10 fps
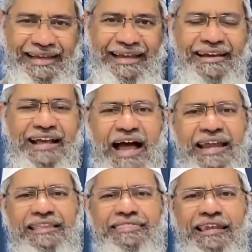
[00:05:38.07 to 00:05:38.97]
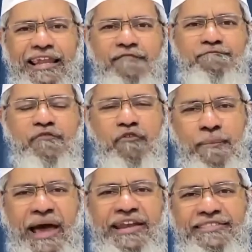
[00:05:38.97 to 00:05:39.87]
Regarding the love before
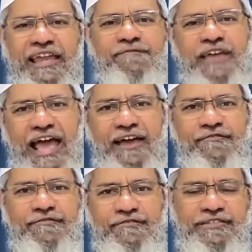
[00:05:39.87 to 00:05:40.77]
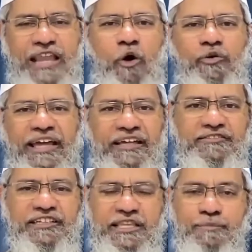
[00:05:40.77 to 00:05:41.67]
marriage that we have nowadays
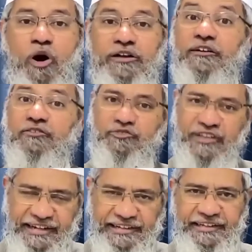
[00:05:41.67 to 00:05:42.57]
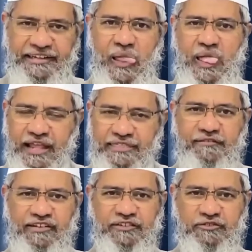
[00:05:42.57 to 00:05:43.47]
in the modern society, in the
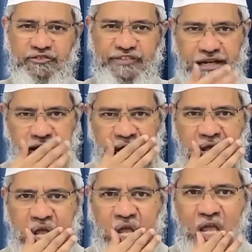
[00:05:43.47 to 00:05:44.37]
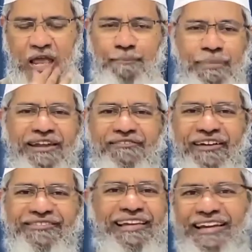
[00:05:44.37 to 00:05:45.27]
Western society, but
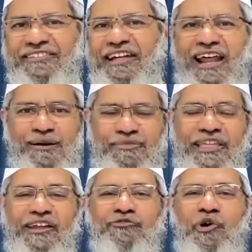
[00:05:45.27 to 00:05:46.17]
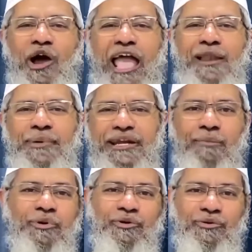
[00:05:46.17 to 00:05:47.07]
natural, it is haram. There is no
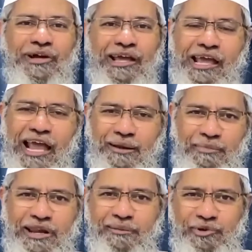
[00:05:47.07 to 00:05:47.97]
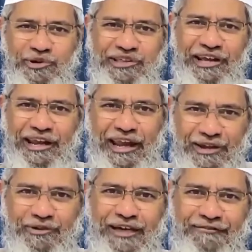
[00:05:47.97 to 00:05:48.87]
LBW. LBW in the cricket,
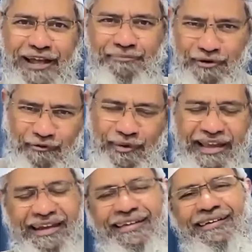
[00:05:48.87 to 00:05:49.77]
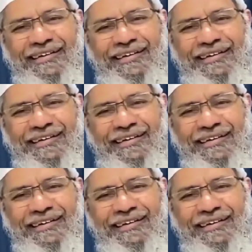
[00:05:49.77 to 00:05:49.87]
you have leg before wicket.